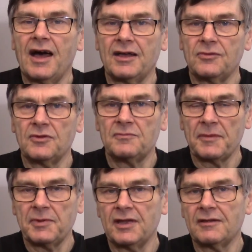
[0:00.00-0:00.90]
I would
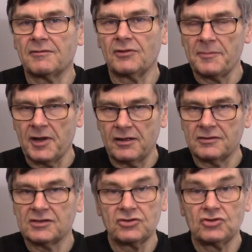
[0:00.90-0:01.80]
maybe limit
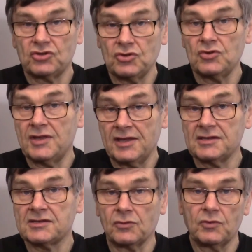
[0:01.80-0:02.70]
it to 2
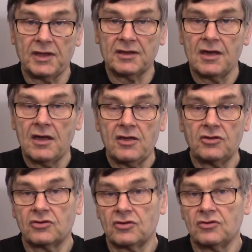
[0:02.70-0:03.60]
days a week.
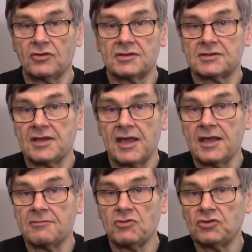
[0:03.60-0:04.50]
You could
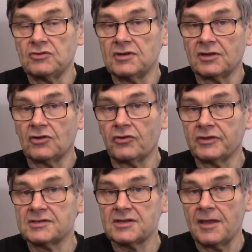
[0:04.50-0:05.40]
say do it on
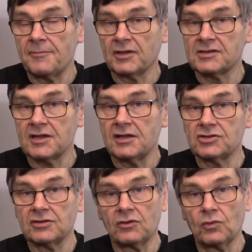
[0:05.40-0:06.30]
the stepping
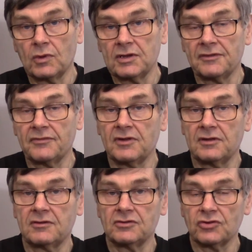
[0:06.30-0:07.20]
session on one of
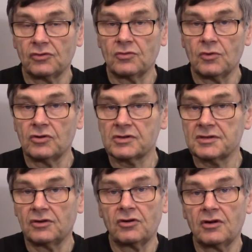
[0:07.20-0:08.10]
the jog
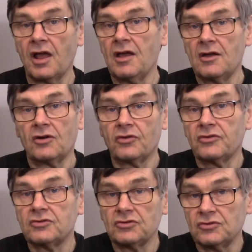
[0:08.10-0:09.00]
walks or on
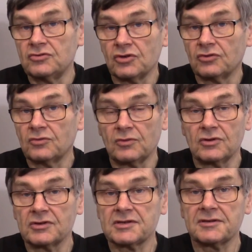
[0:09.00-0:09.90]
the 2 jog
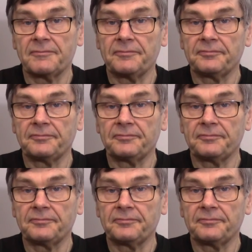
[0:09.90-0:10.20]
walks.